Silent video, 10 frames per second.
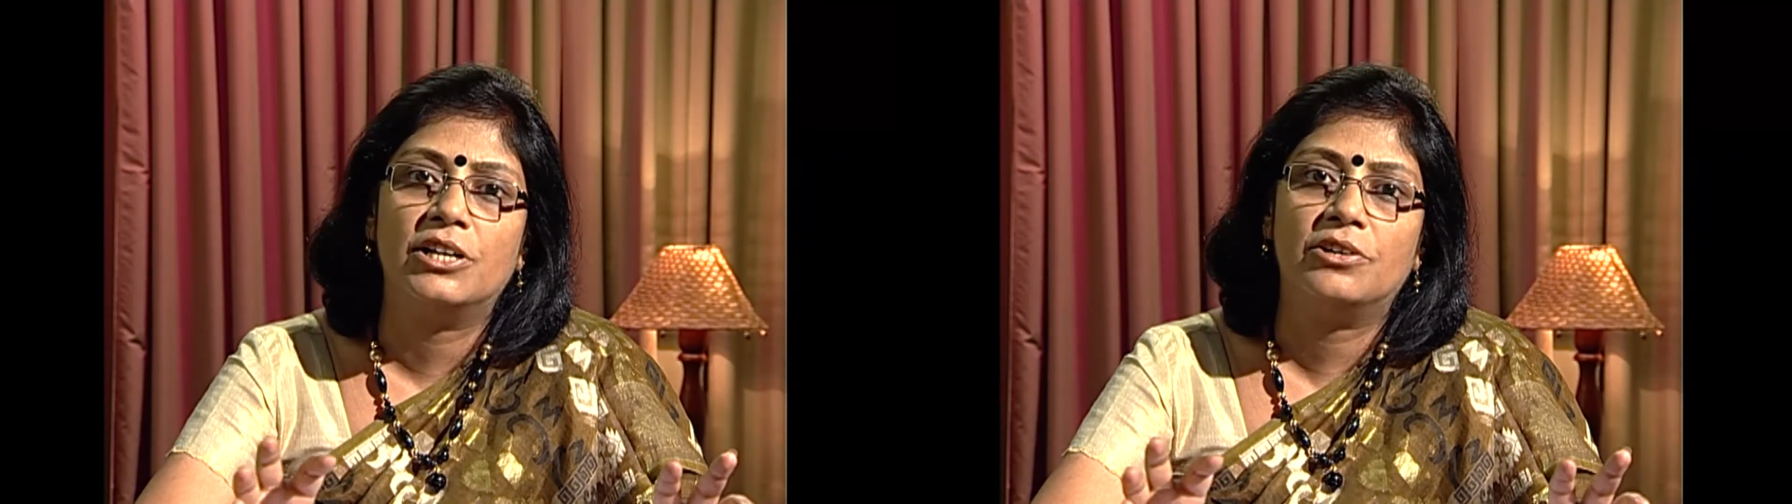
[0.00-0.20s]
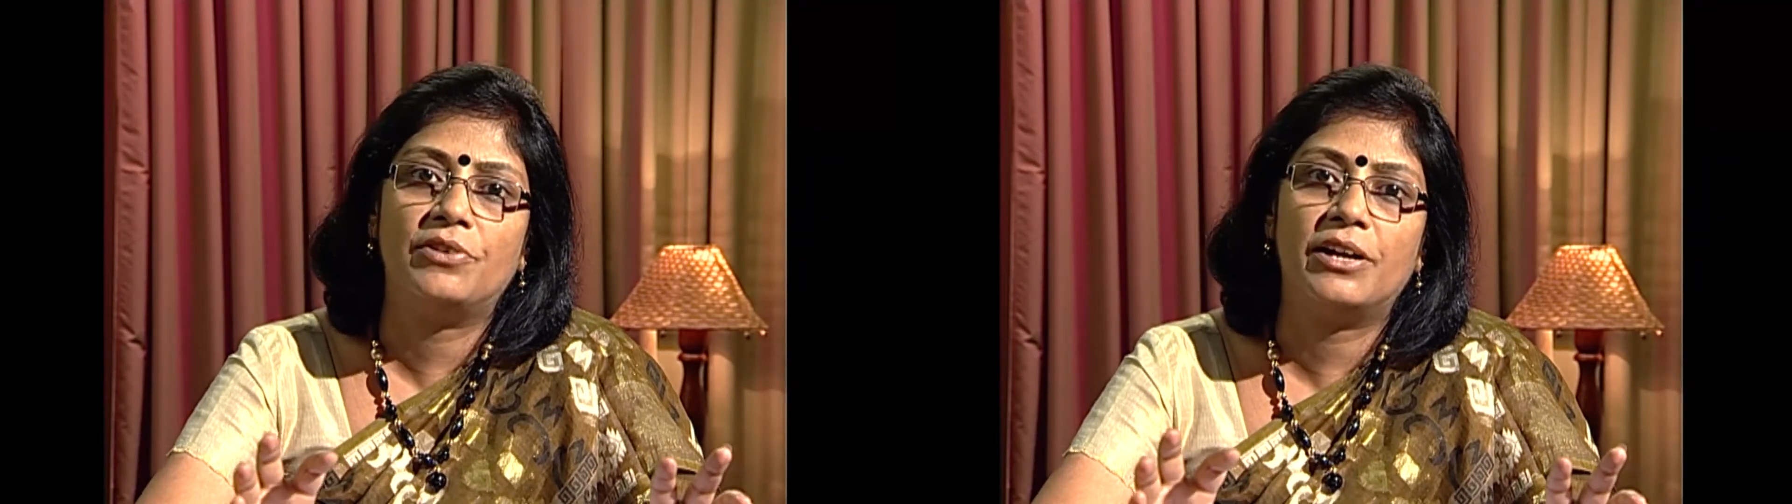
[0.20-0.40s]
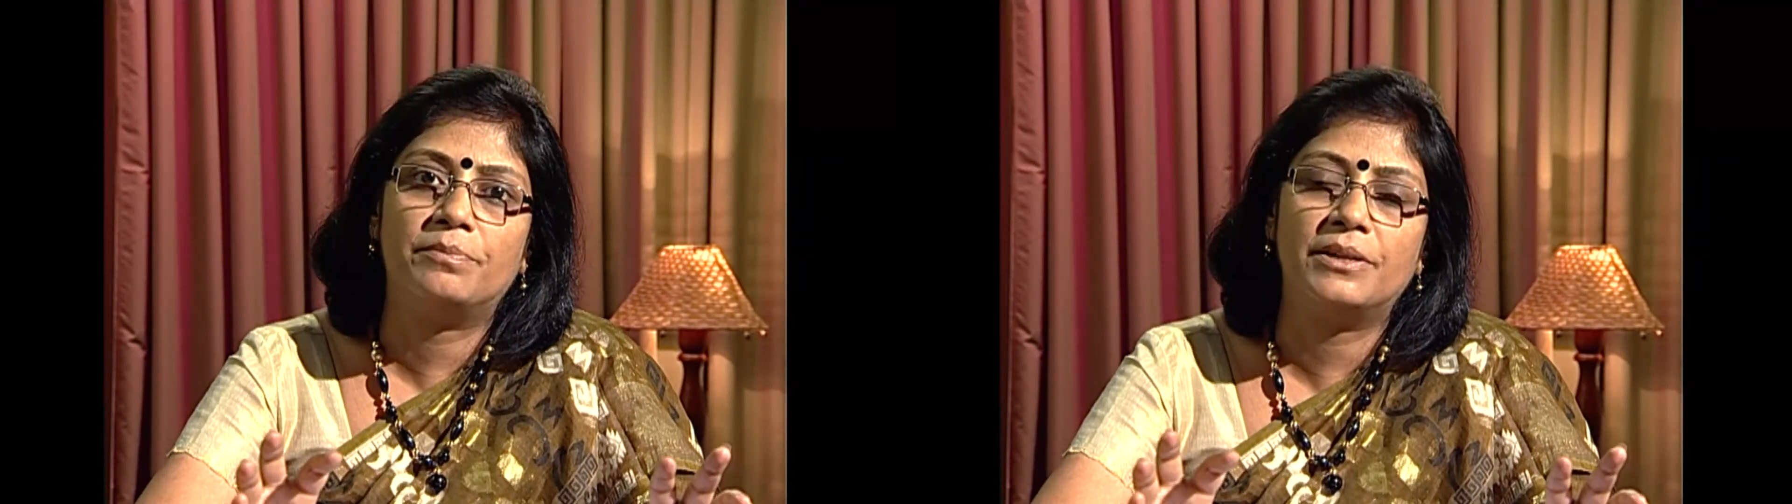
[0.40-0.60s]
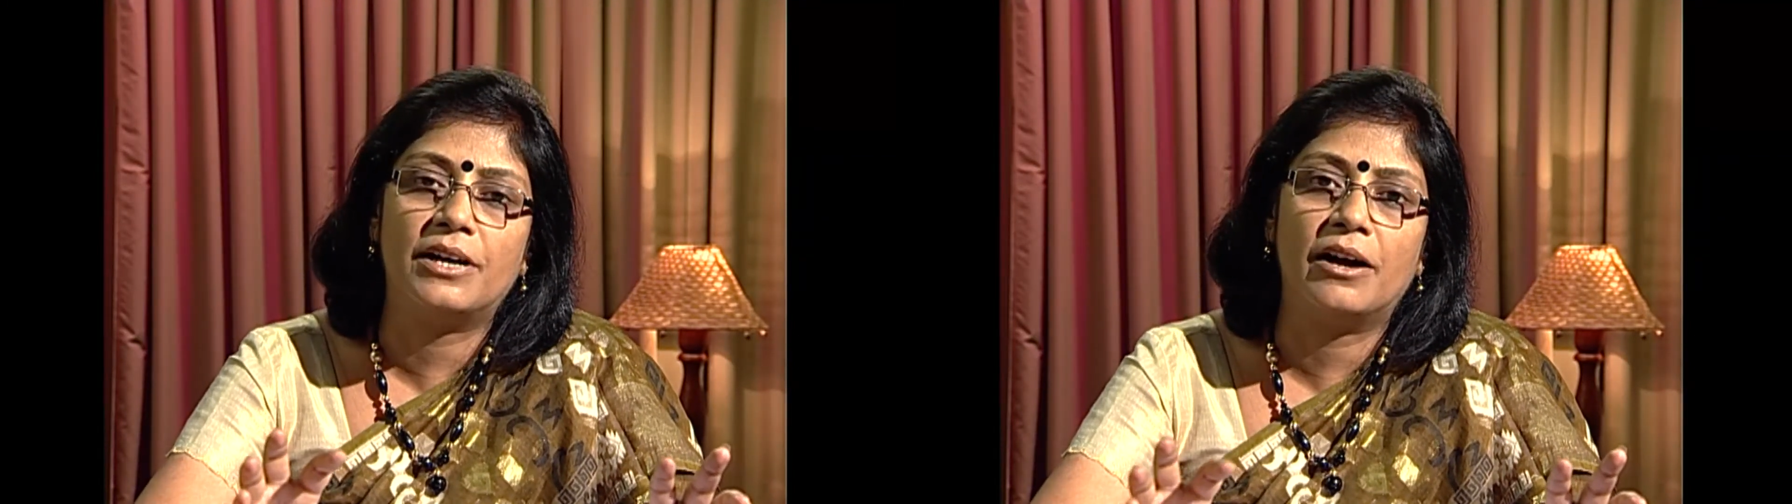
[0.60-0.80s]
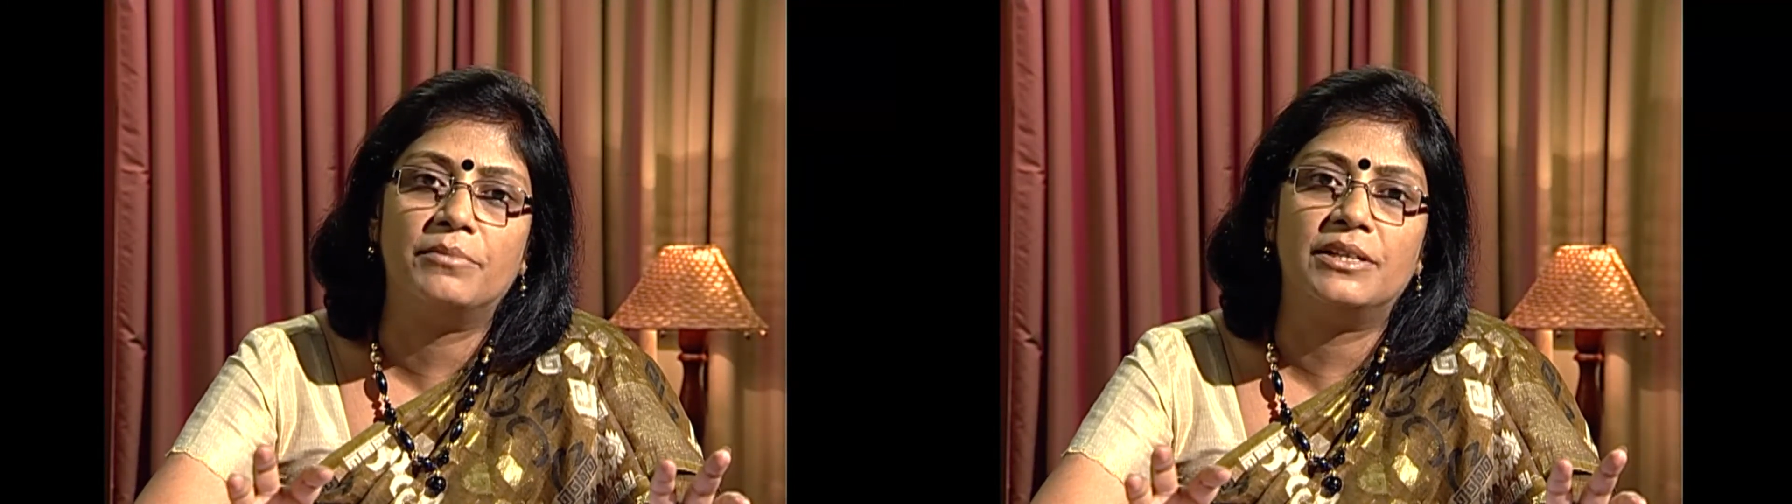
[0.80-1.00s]
were
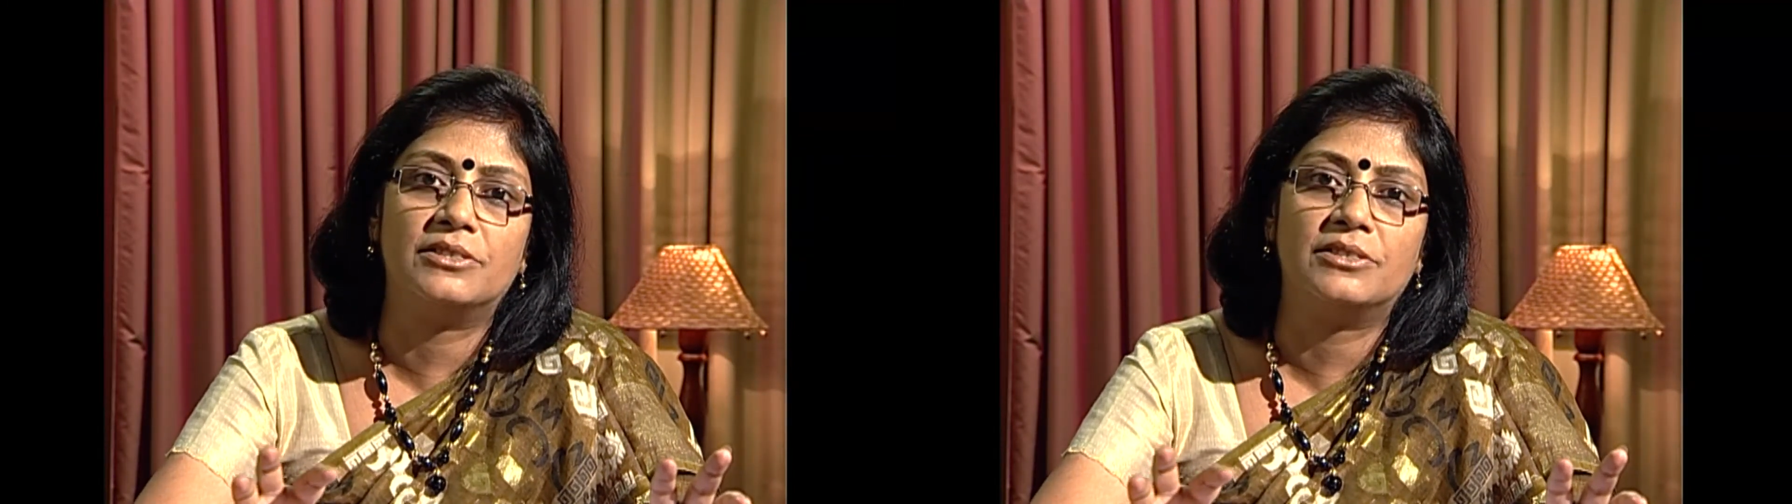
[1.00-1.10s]
becoming